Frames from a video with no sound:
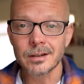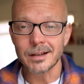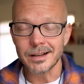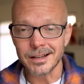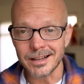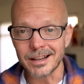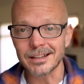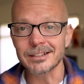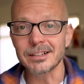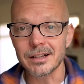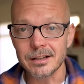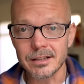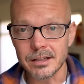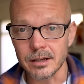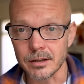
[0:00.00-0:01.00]
again,
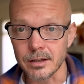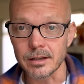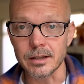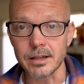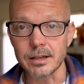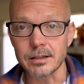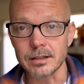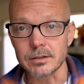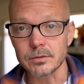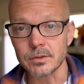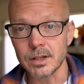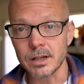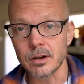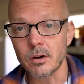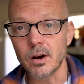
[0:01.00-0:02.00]
click on the link in this
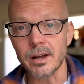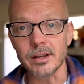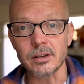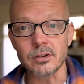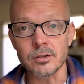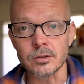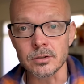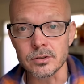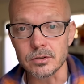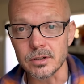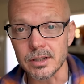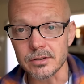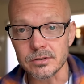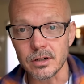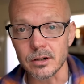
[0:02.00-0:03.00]
video. I encourage you to
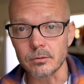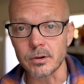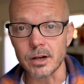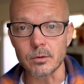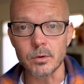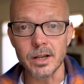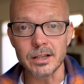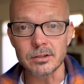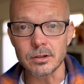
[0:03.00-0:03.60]
get started right away.